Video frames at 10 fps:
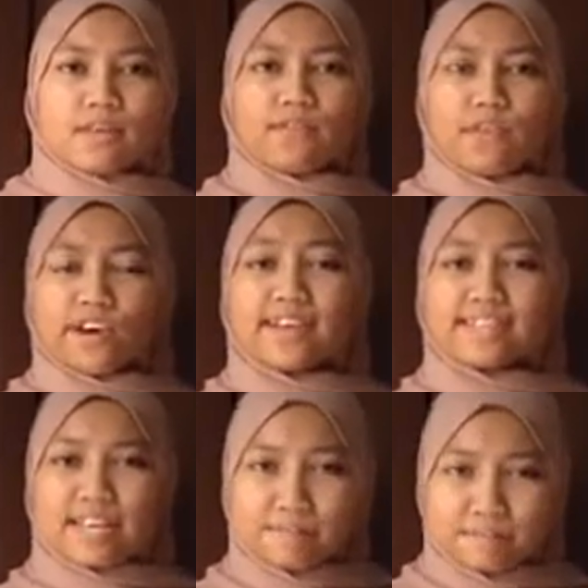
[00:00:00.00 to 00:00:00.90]
For
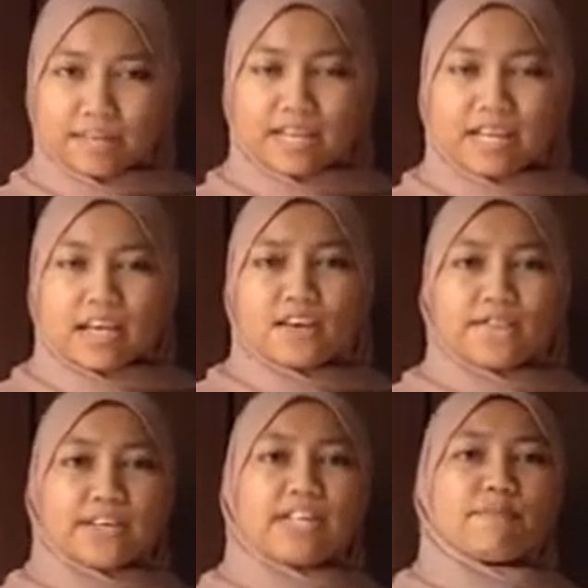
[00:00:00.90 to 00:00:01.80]
example,
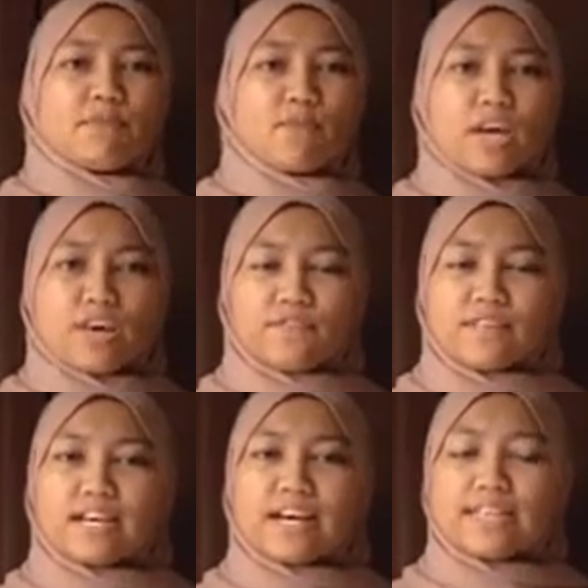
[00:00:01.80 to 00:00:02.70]
Philip, who have
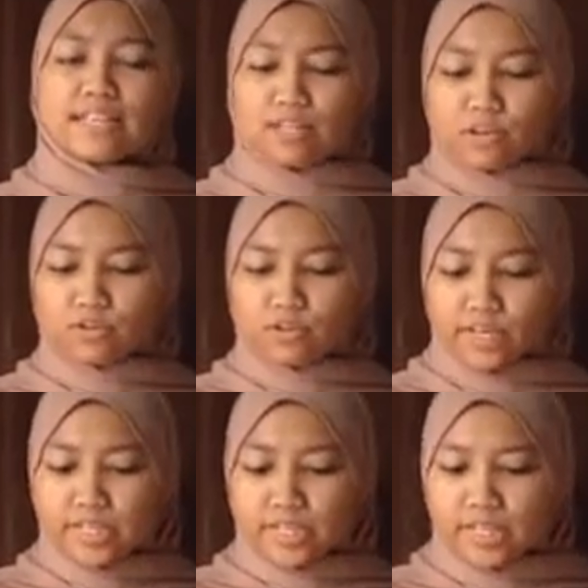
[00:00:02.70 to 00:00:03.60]
the highest
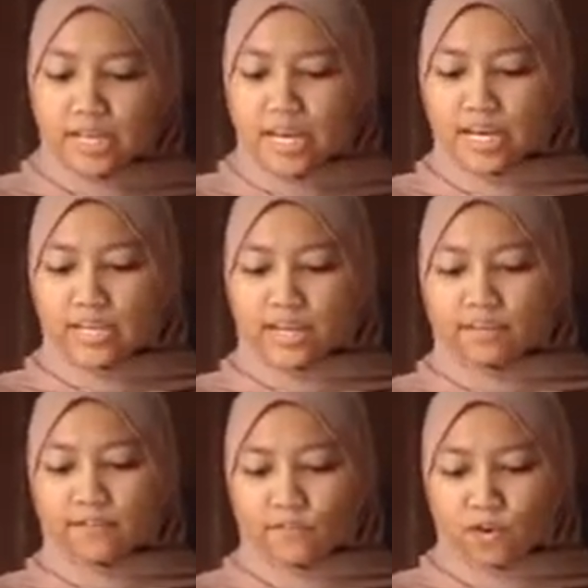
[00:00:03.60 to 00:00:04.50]
authority,
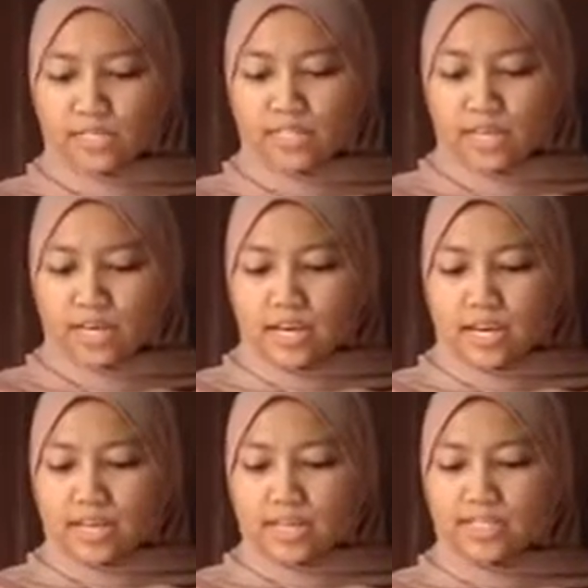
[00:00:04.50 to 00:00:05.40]
can force
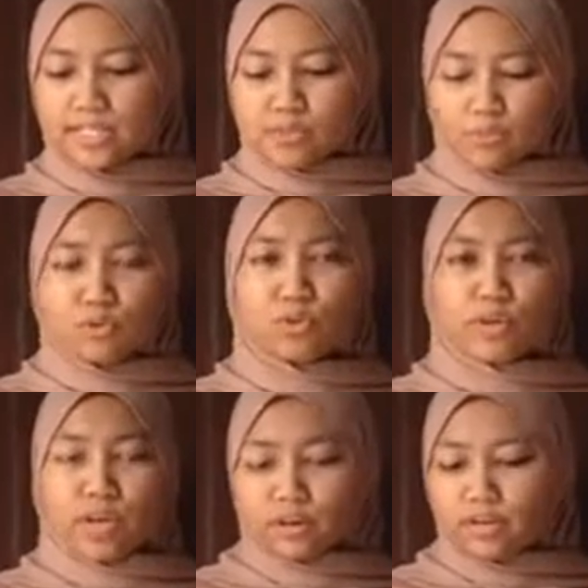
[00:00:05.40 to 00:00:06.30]
his crew
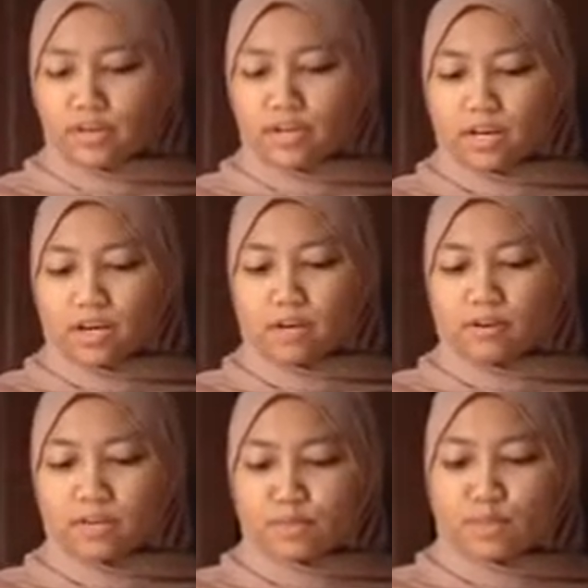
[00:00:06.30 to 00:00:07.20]
to carry their
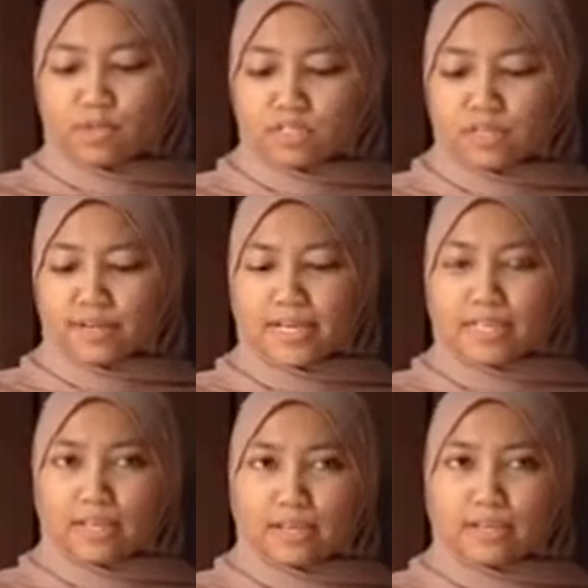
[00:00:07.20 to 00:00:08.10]

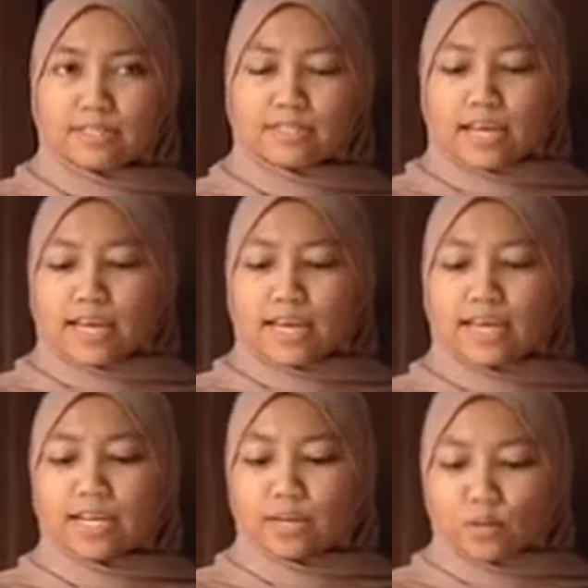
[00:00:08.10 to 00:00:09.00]
responsibilities
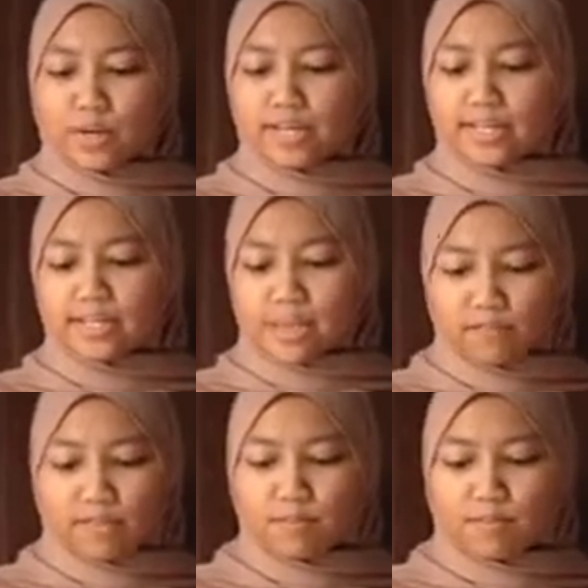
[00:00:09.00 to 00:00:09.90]
in doing the
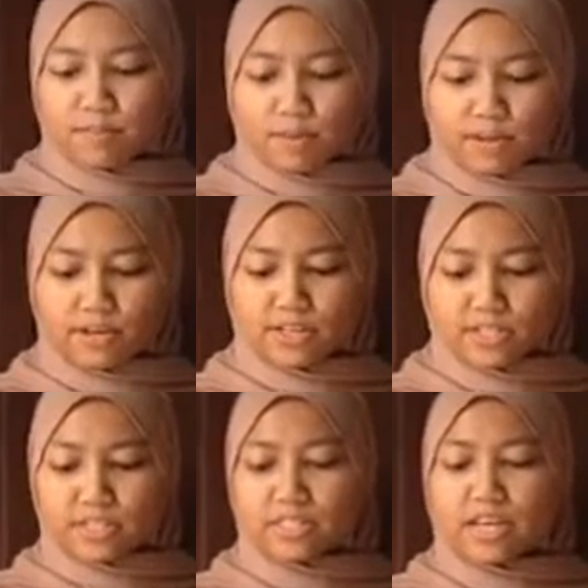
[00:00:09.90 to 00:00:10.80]
safety
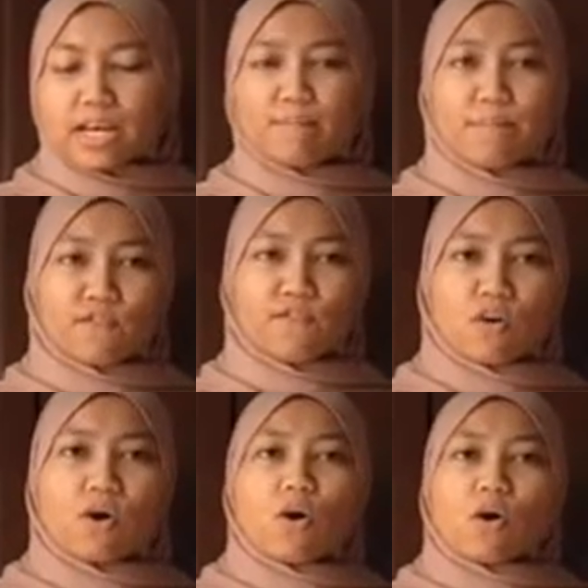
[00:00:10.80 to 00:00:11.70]
preparations
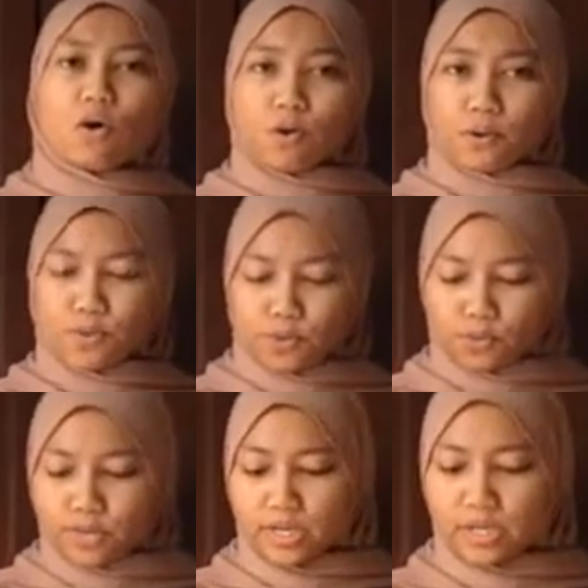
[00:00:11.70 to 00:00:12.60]
before or
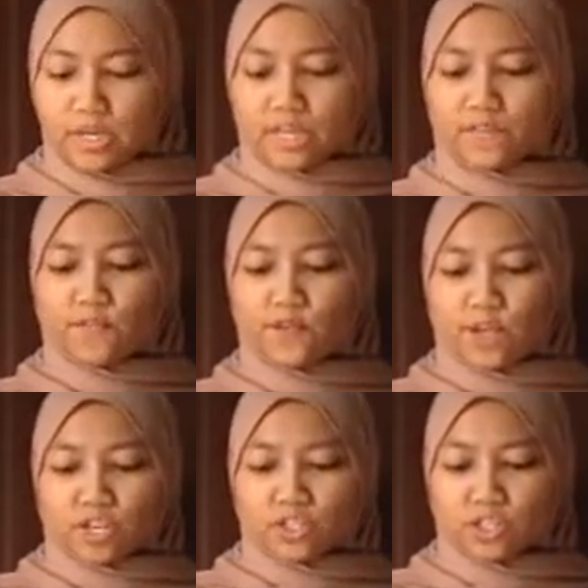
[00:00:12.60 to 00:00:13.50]
during the
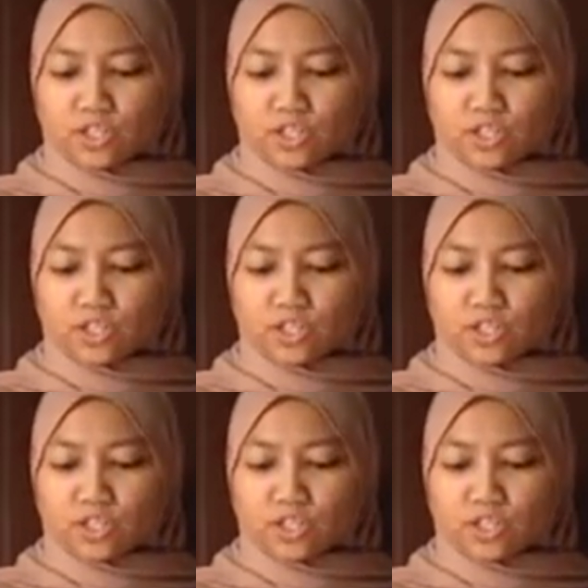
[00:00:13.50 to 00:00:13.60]
voyage.